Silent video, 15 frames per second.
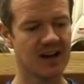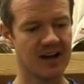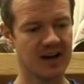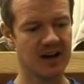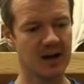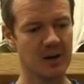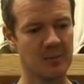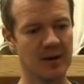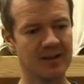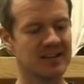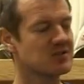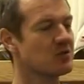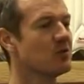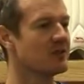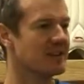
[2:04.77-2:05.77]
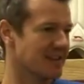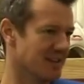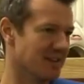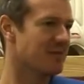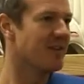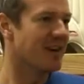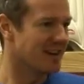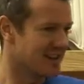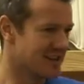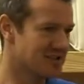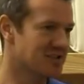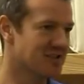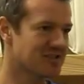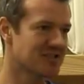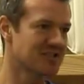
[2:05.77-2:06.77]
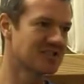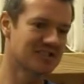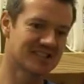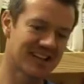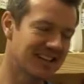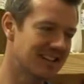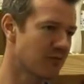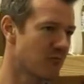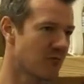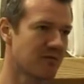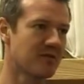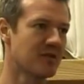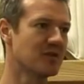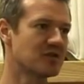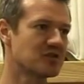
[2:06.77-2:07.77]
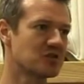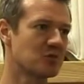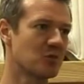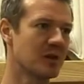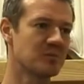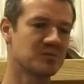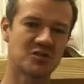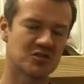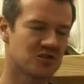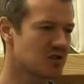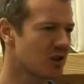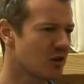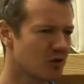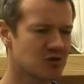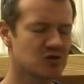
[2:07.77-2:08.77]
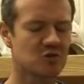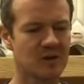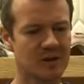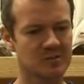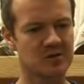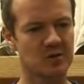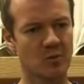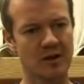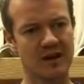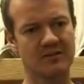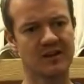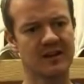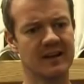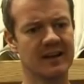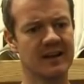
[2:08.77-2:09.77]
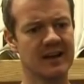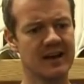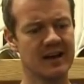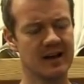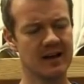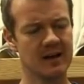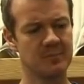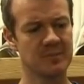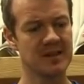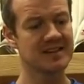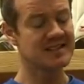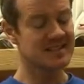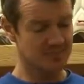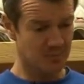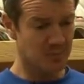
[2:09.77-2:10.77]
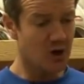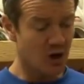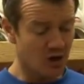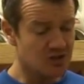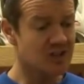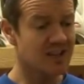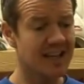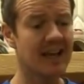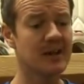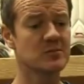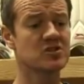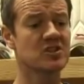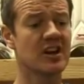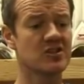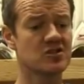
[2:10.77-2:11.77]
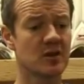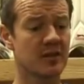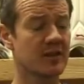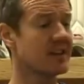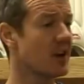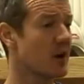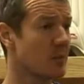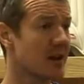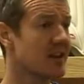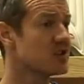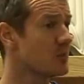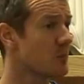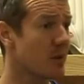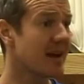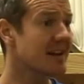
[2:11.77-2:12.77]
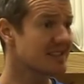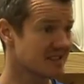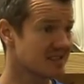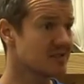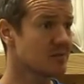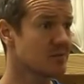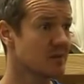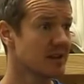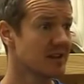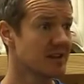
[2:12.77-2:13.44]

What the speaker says: And there's all the little funky shots, as you say, little reverse sweeps and slog sweeps and whatever. Because the game's changing, I think young players should practice them.